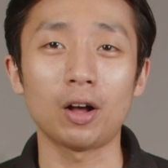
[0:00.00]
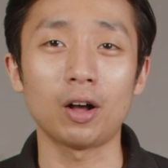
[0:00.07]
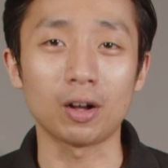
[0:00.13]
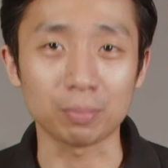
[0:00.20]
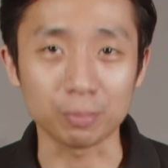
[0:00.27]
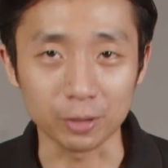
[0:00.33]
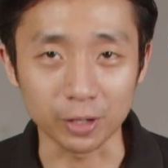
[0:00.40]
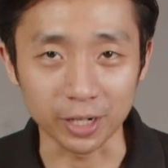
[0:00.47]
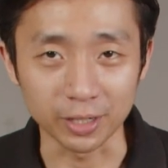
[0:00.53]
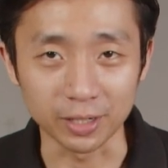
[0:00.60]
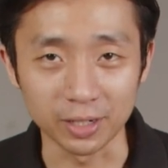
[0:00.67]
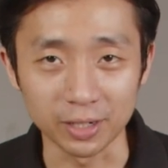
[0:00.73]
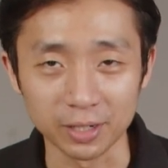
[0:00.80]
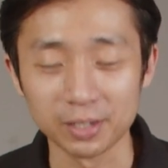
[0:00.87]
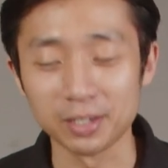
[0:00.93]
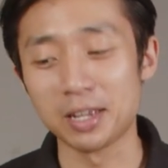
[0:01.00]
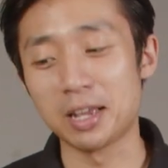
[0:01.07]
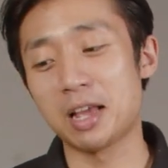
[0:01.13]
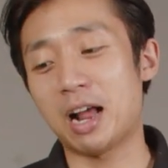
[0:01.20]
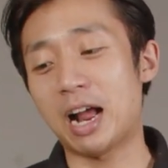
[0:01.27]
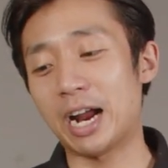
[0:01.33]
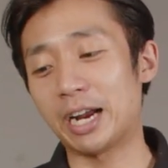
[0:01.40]
upgrade.
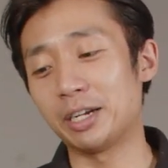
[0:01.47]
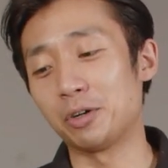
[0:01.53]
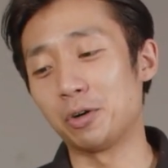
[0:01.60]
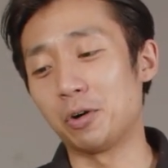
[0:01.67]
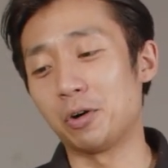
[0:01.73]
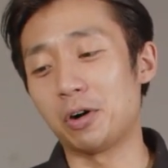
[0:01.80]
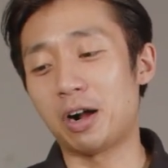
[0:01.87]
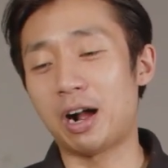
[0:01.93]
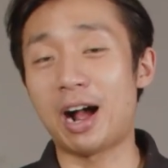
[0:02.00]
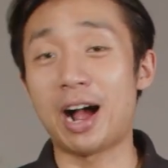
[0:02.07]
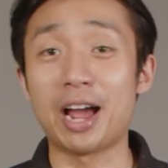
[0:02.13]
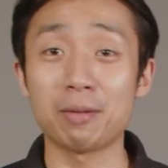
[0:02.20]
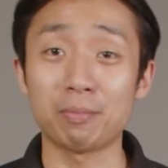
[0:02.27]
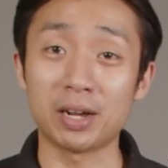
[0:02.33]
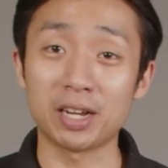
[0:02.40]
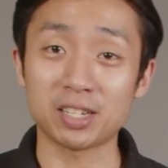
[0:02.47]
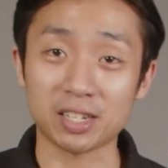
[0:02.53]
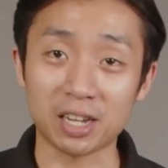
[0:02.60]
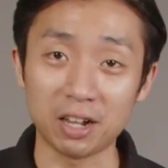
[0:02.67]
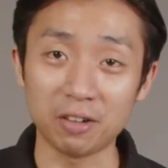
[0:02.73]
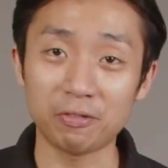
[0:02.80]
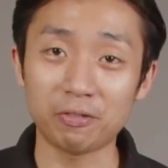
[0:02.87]
I know I
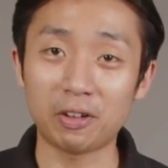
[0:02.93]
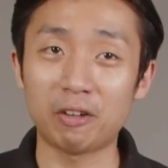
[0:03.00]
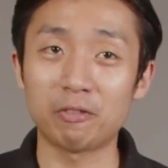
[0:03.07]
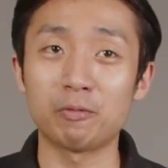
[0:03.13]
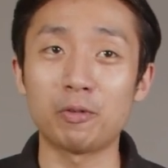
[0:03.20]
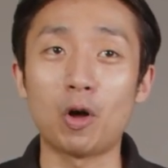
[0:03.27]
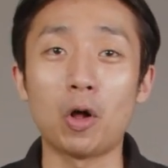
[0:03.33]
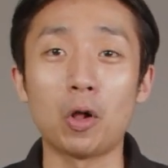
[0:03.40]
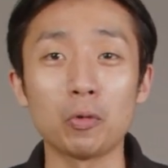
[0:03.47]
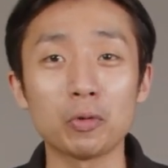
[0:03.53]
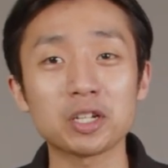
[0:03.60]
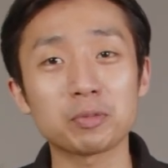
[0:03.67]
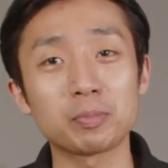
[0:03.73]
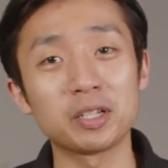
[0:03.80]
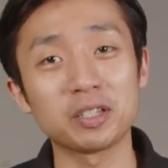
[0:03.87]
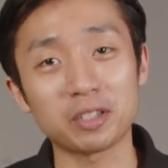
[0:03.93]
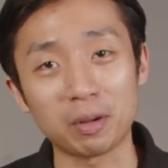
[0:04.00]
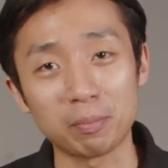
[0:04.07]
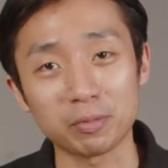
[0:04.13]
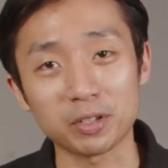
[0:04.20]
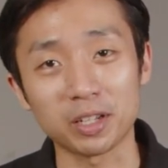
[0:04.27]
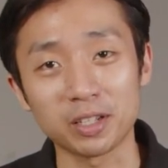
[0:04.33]
myself have always been
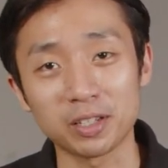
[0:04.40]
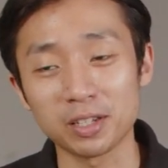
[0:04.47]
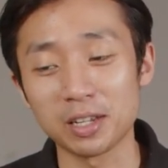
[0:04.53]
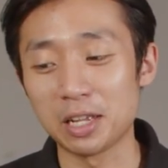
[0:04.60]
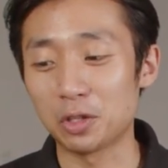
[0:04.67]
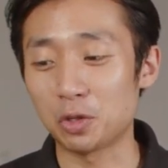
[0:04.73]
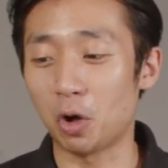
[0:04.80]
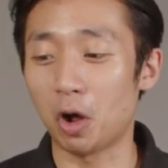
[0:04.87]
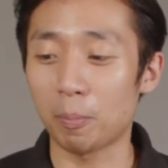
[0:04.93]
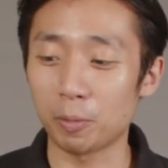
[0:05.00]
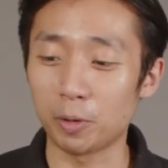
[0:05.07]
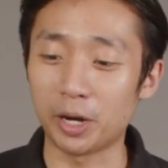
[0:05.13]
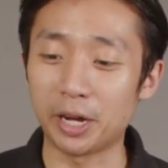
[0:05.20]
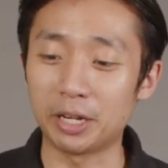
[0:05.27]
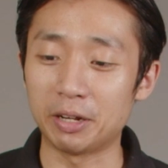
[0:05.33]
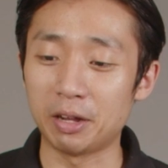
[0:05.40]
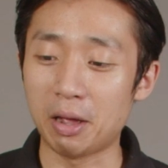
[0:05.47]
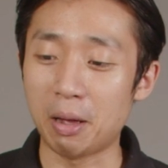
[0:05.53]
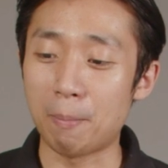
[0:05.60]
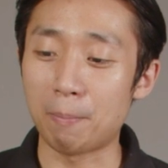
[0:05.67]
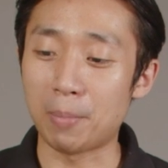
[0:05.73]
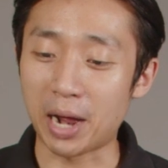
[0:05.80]
tempted to upgrade
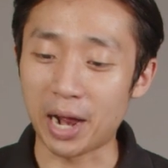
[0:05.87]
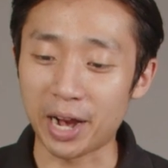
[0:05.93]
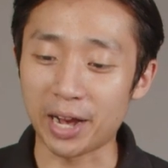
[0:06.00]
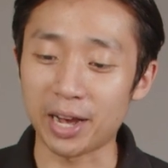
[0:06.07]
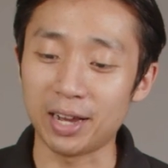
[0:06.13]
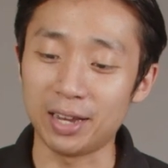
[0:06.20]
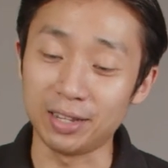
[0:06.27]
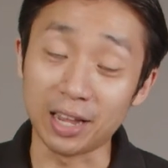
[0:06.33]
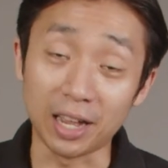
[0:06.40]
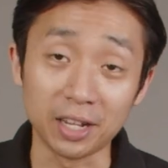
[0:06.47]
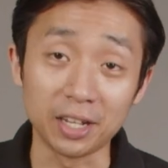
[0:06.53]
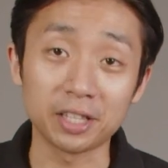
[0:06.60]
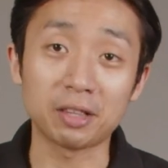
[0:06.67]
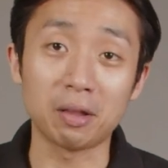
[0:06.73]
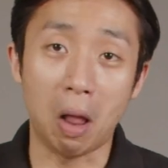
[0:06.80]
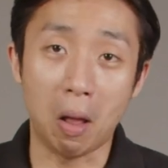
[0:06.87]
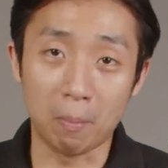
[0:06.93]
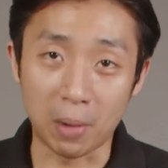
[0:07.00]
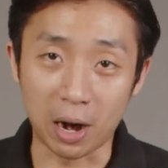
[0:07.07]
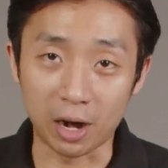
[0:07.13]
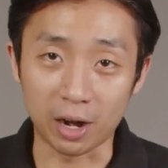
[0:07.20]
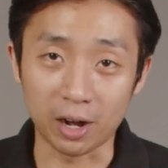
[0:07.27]
my Lelit
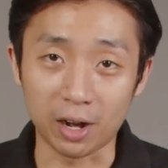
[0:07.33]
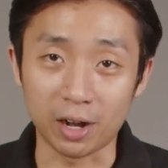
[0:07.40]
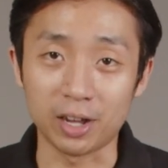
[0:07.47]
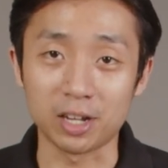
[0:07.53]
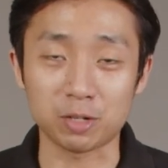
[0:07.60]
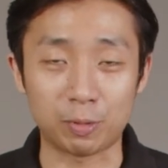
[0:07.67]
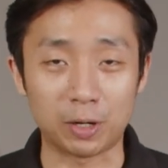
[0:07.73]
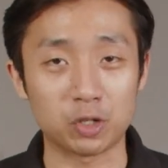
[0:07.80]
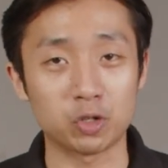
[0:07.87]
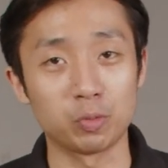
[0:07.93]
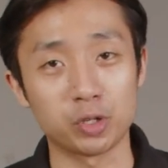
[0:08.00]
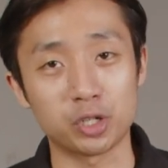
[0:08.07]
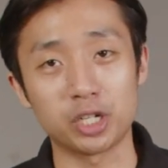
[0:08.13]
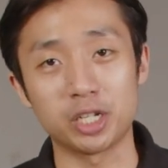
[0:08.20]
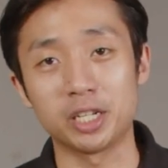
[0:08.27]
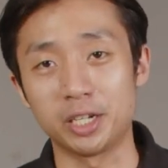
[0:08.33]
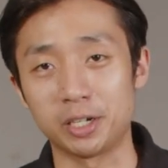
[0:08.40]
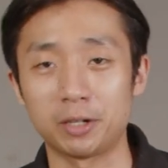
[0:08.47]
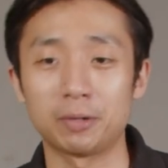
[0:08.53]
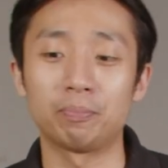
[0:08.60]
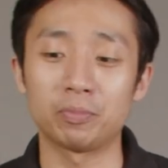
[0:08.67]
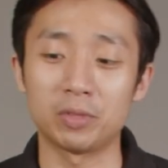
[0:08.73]
Mara espresso machine
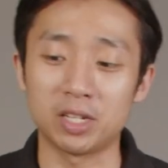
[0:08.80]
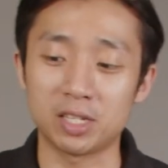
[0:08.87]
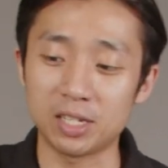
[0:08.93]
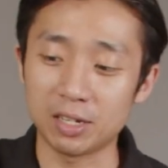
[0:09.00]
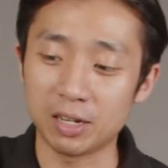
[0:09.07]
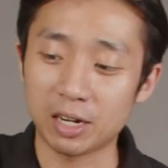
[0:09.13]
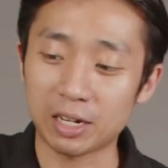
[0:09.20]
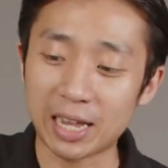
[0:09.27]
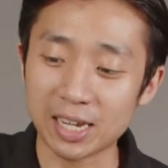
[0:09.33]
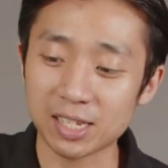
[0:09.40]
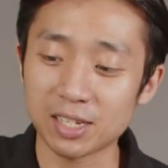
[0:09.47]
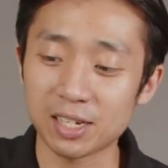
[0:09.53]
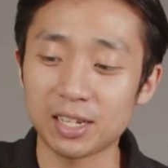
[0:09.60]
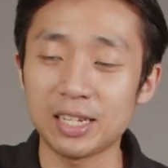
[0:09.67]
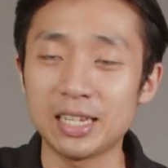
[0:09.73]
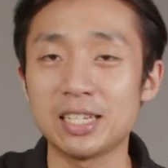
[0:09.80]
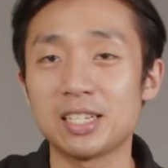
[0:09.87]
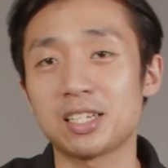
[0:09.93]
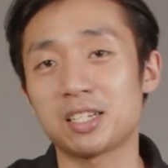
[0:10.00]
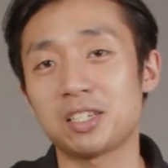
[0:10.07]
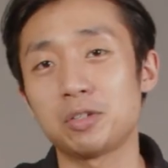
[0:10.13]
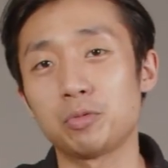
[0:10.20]
here, this classic
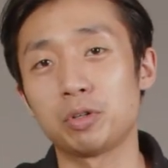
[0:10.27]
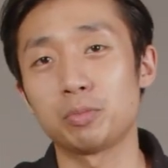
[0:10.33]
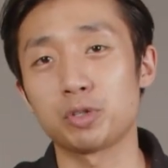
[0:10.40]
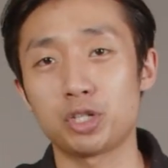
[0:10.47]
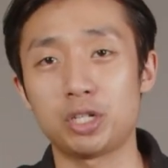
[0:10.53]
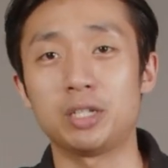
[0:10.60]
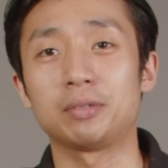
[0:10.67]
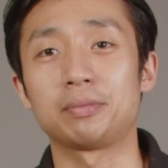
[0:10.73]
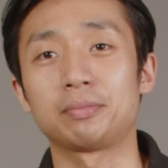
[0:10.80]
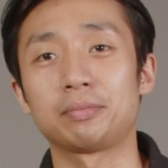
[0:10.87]
E61 machine.